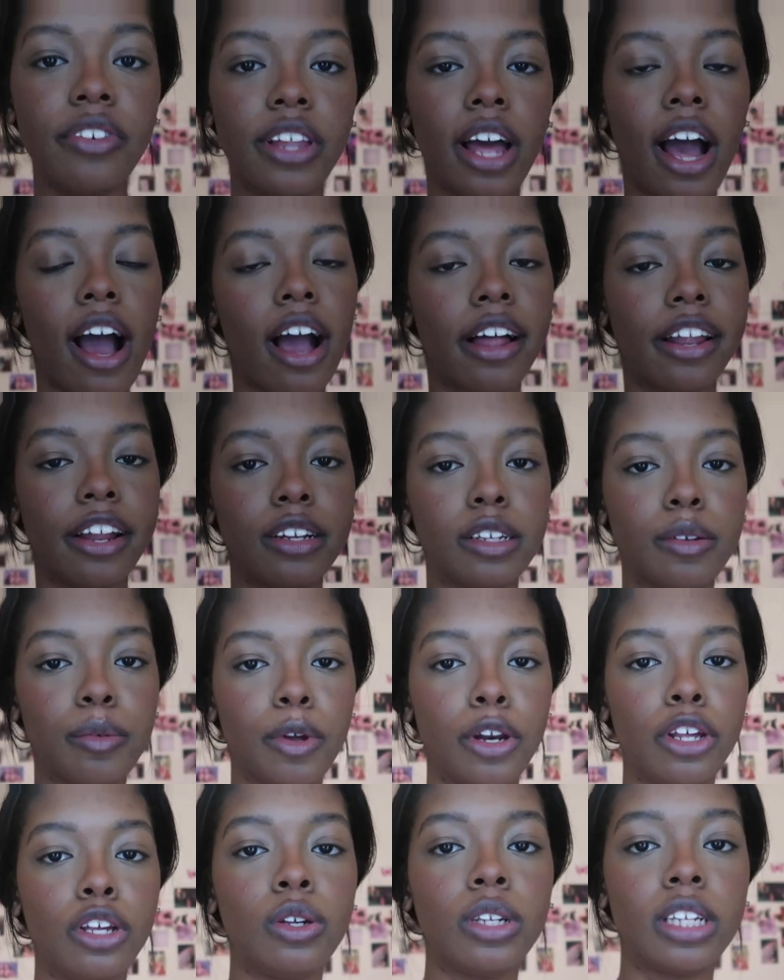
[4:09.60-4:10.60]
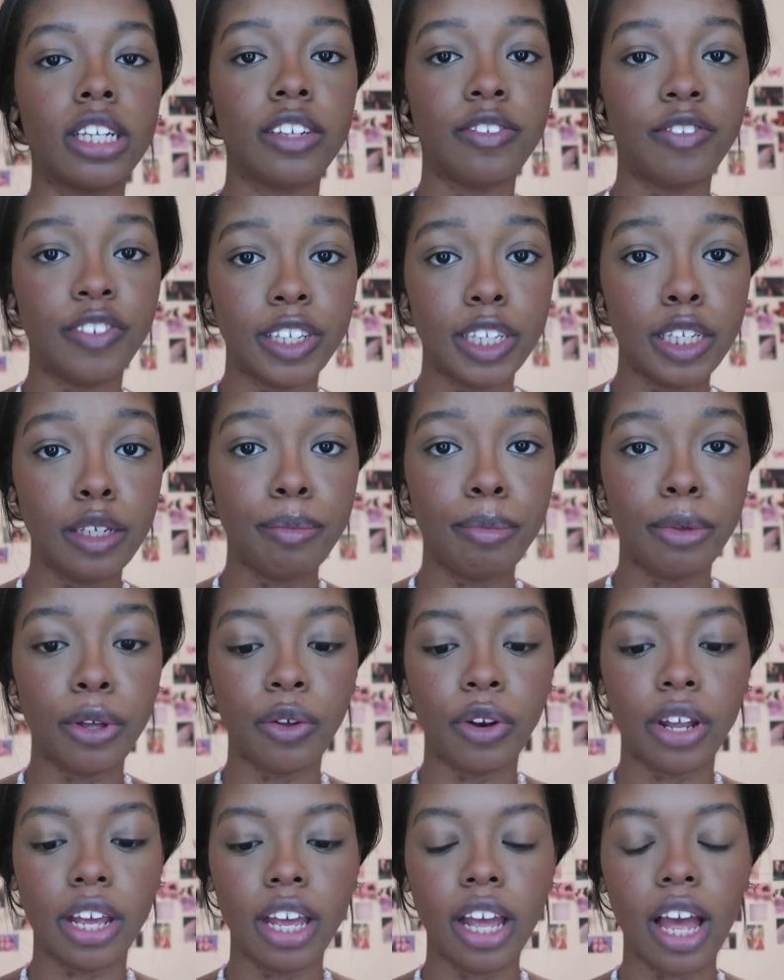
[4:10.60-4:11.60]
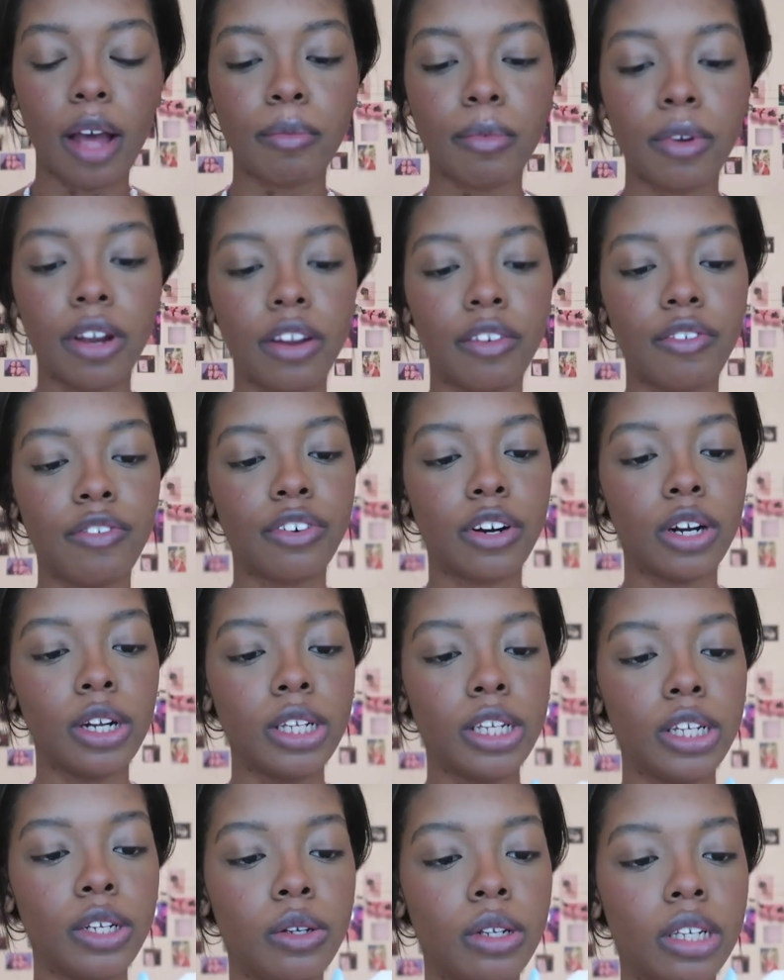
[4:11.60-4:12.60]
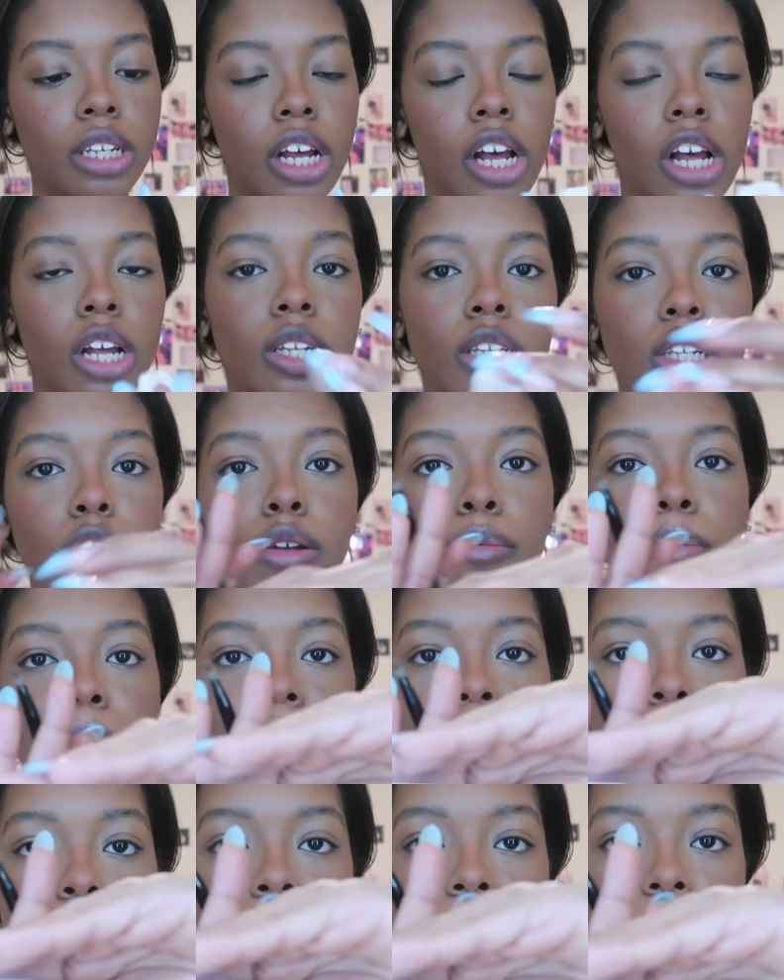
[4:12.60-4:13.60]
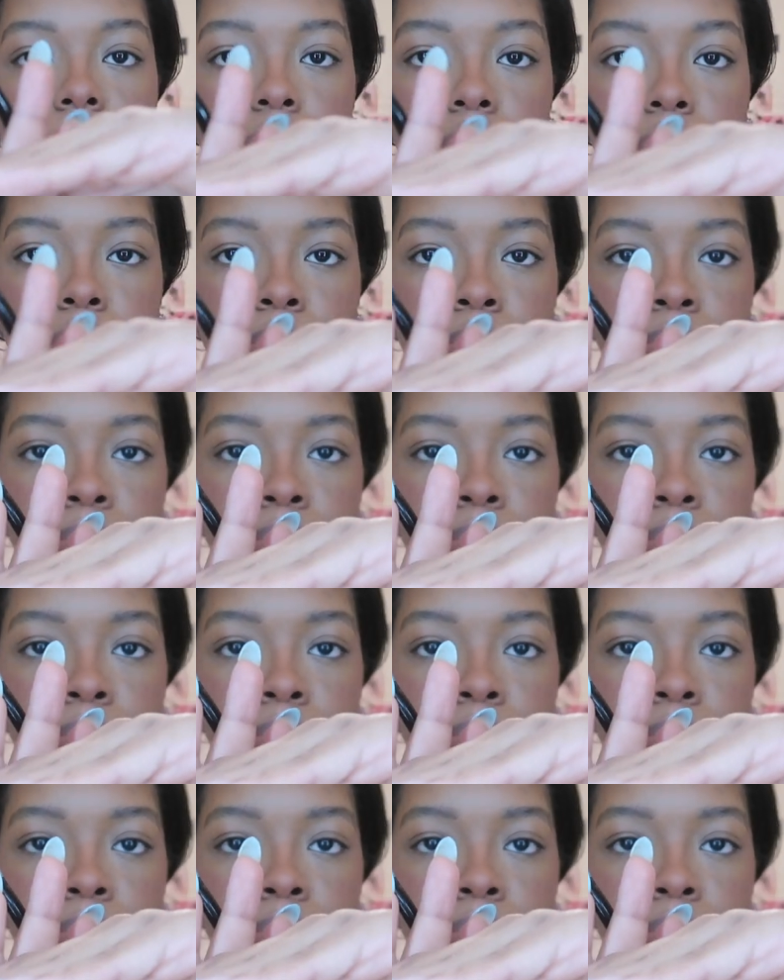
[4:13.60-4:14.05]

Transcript: of the highlighters I'm going to use is Fenty Beauty. I'm going to first use Hustle Baby.